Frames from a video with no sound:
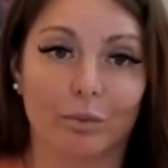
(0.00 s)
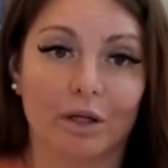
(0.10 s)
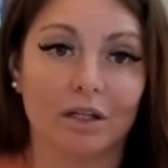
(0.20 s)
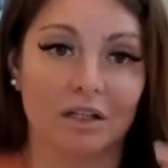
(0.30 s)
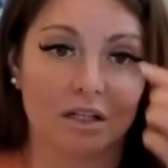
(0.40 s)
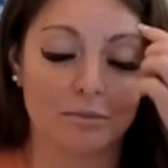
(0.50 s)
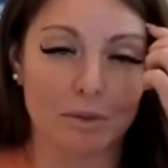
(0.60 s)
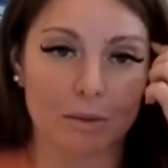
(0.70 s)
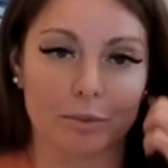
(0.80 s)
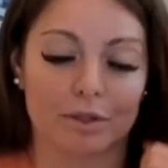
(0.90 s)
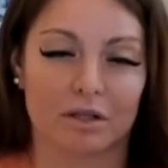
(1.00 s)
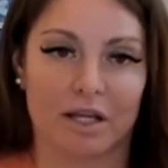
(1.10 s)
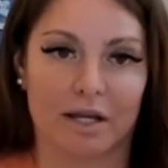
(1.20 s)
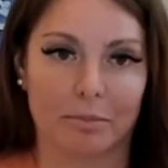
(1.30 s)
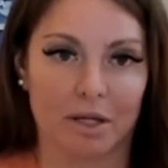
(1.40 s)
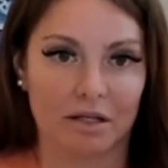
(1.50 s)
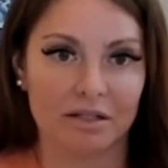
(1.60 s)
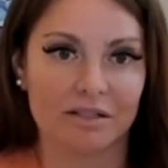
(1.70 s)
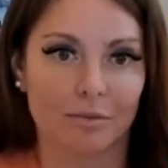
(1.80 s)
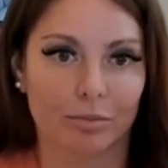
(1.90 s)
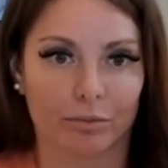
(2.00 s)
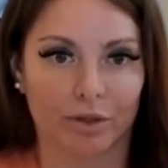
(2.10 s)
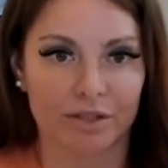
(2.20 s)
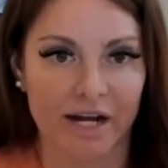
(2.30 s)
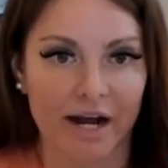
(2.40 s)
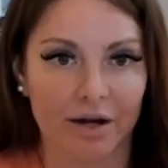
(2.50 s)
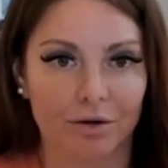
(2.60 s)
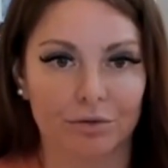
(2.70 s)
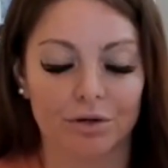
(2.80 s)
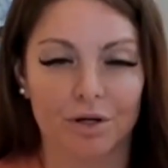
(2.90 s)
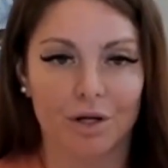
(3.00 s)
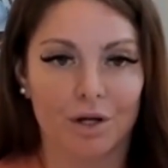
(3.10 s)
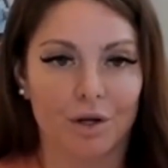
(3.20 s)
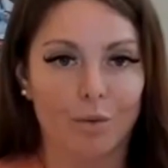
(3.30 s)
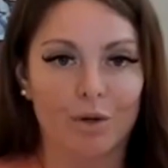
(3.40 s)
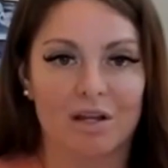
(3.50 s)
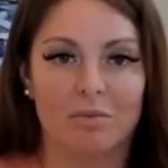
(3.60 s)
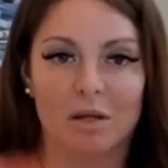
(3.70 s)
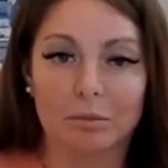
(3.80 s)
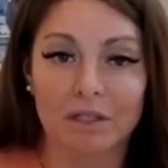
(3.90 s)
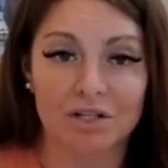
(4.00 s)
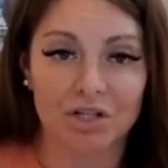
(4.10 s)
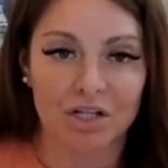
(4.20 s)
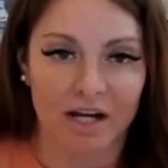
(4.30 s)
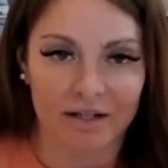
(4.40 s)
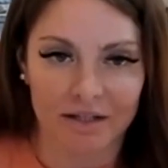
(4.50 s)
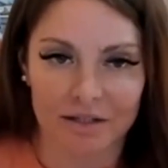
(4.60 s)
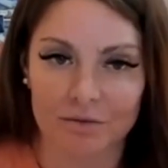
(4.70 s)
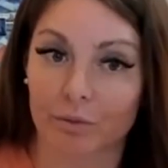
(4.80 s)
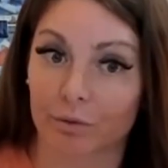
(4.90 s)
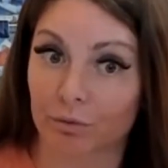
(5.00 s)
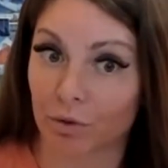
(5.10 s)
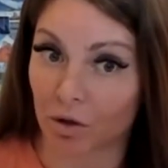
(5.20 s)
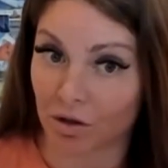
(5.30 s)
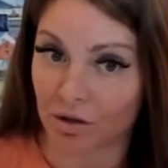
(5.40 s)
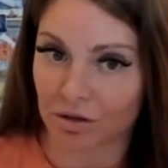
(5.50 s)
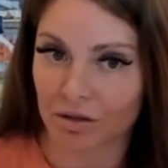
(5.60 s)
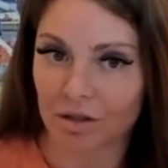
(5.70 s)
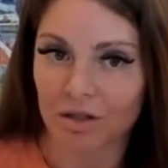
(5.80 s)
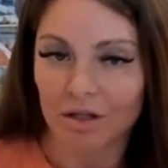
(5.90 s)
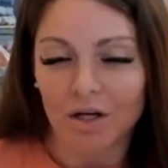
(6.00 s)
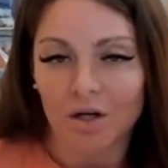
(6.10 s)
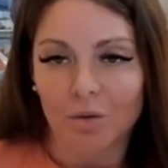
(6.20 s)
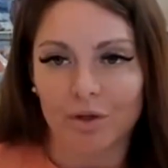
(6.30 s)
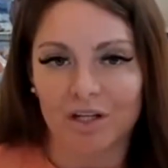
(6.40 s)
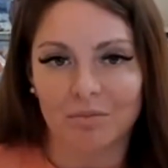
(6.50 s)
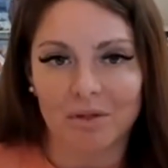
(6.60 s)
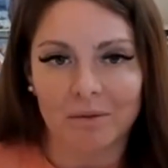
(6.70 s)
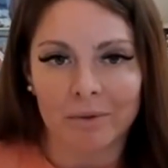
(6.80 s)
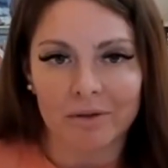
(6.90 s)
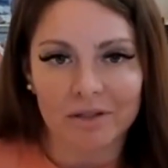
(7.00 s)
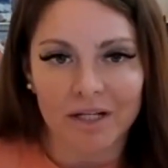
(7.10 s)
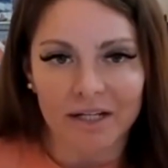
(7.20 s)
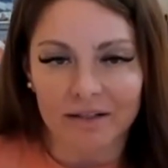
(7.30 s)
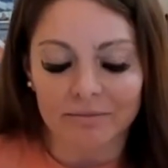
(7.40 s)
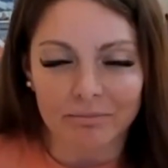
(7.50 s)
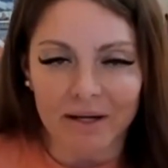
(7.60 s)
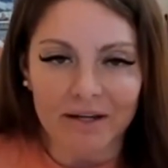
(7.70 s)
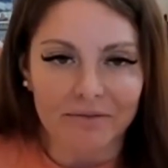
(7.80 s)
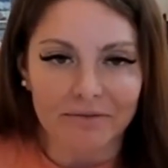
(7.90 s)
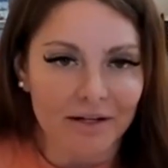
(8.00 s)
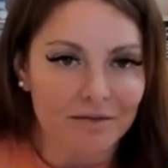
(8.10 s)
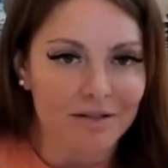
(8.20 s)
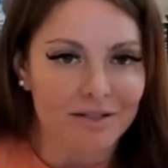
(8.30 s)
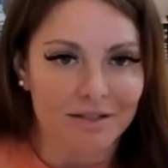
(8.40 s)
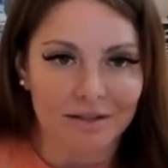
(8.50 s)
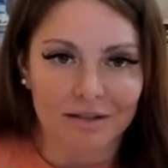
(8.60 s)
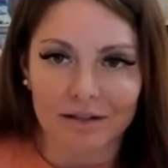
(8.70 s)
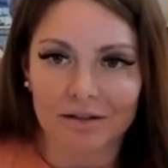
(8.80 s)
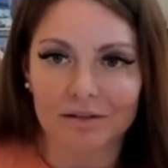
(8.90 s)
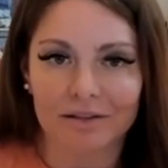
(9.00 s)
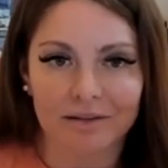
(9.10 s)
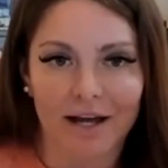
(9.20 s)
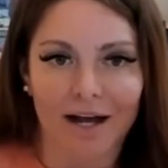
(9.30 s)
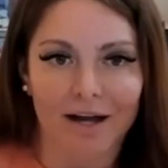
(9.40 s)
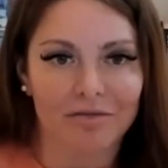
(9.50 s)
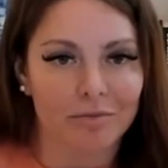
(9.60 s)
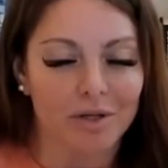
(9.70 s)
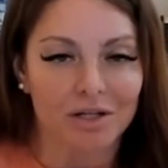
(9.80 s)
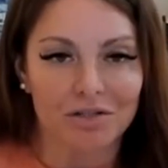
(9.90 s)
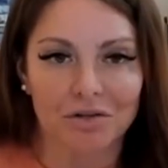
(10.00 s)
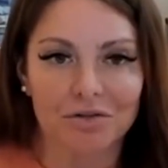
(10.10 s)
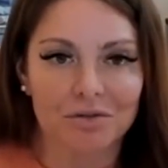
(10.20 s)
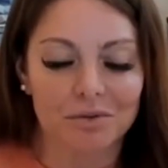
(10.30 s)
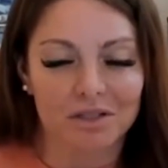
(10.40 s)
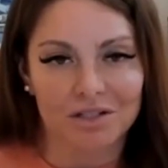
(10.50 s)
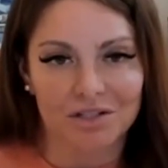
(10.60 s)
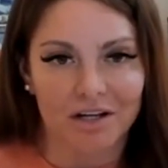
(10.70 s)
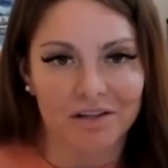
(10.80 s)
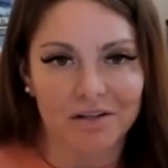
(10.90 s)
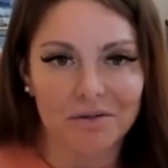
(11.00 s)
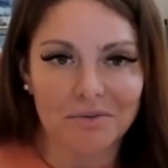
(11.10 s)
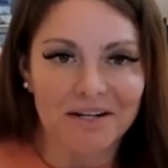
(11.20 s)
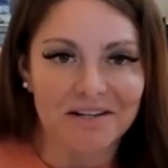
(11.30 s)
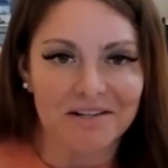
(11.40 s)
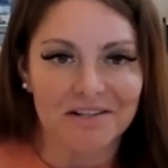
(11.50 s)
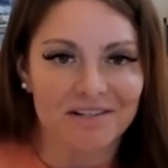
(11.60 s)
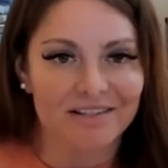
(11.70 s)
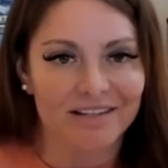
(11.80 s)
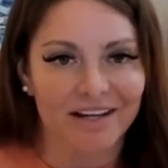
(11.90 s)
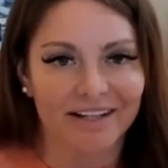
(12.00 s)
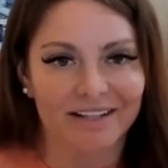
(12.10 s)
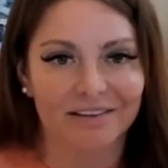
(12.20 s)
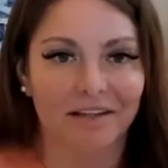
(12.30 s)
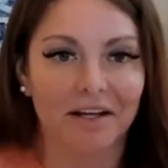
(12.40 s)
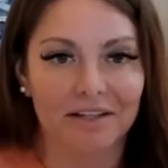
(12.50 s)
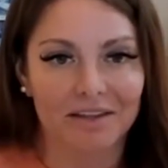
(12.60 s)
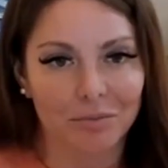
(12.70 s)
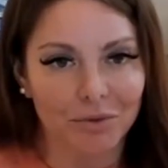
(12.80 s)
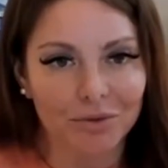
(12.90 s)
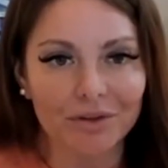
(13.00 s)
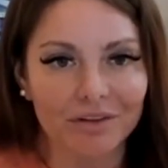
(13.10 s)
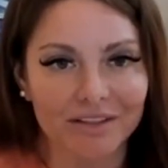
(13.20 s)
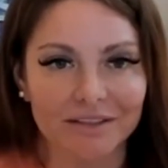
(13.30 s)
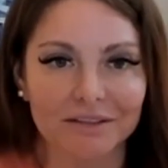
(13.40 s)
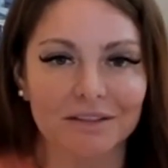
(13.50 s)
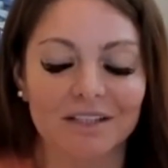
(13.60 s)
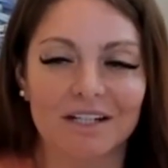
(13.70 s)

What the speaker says: We need people to like pick us up when we're down. We need people to check us when we're wrong. We need people to like make fun of us and giggle and laugh and make jokes with each other when it's just like lighten the mood a little.